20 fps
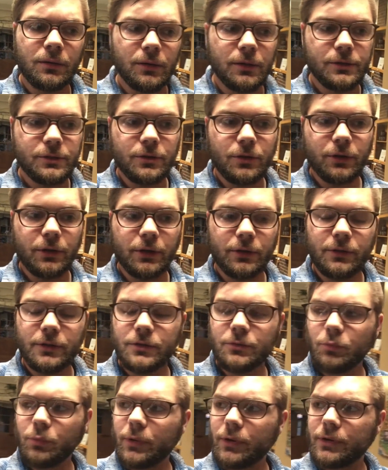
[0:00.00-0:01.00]
I started getting
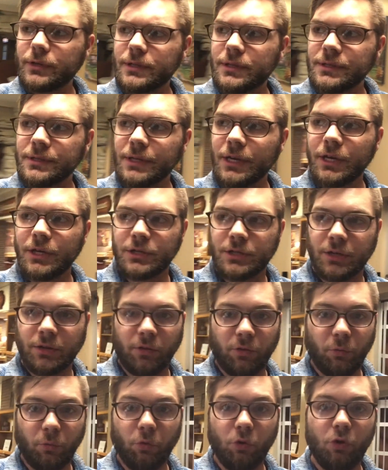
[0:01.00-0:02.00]
this weird sensation.
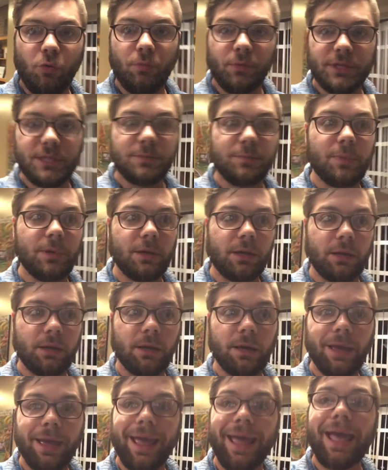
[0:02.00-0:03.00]
The room was spinning
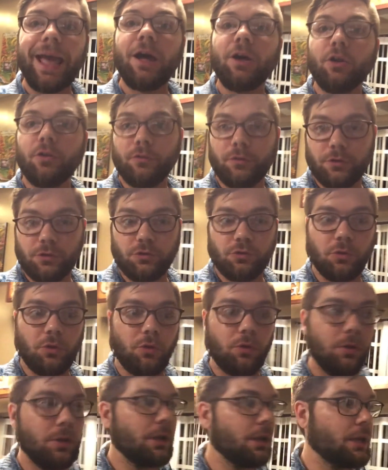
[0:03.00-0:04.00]
out of
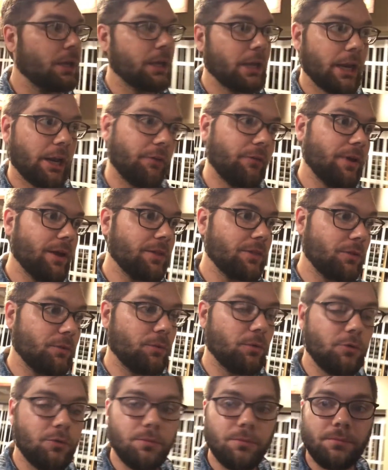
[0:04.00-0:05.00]
control. And I've had the
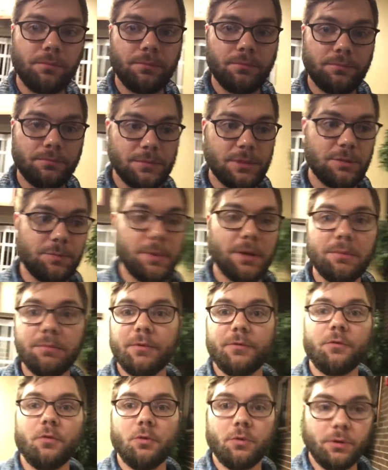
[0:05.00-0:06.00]
room spin
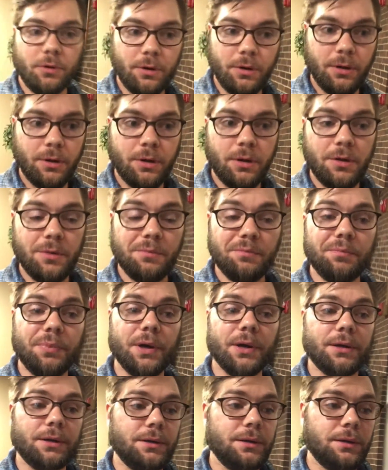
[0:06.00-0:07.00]
before,
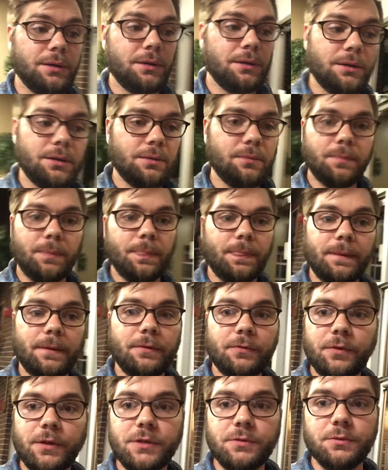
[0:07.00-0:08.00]
but
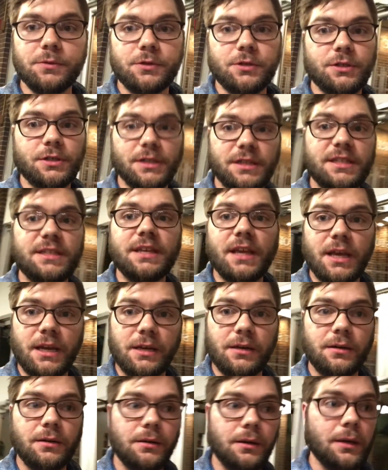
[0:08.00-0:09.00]
this was just
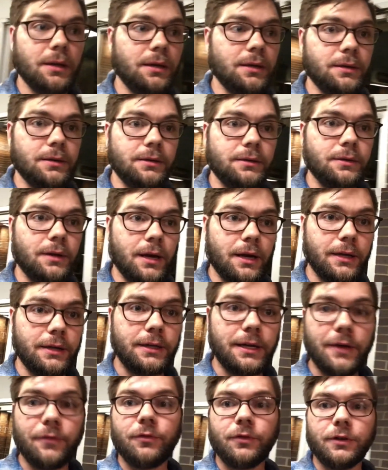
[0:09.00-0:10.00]
insane. And I
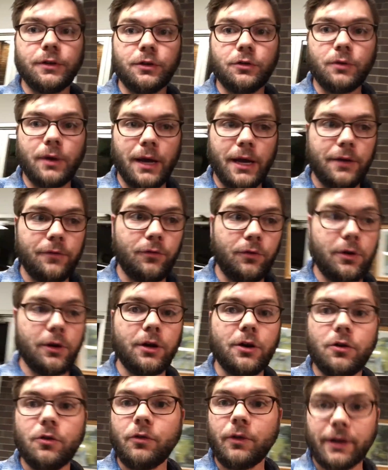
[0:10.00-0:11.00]
definitely knew I had
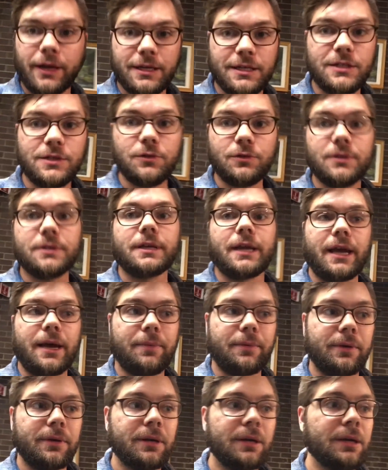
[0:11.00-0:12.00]
vertigo like as soon as it
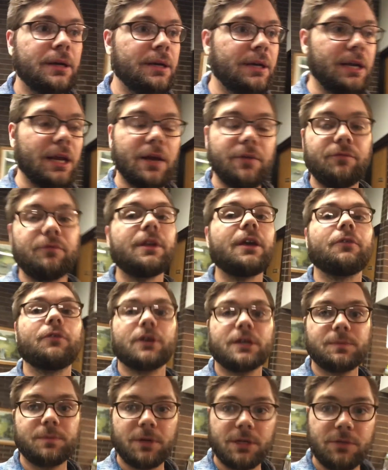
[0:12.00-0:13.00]
happened. And I've never
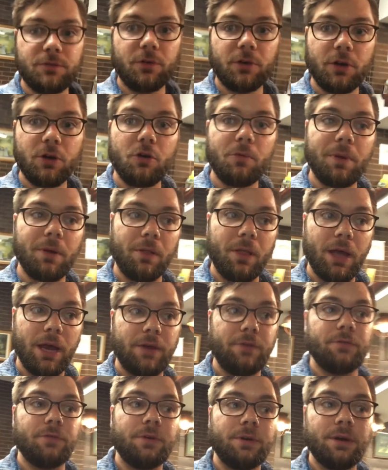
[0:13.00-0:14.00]
experienced vertigo in my
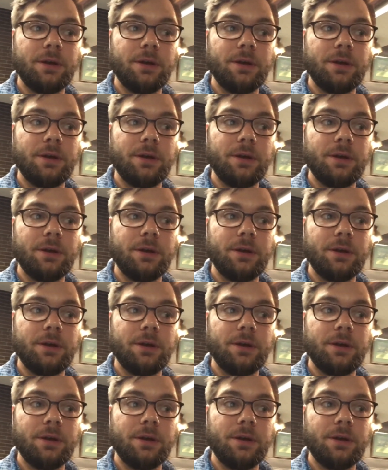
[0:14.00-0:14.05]
life.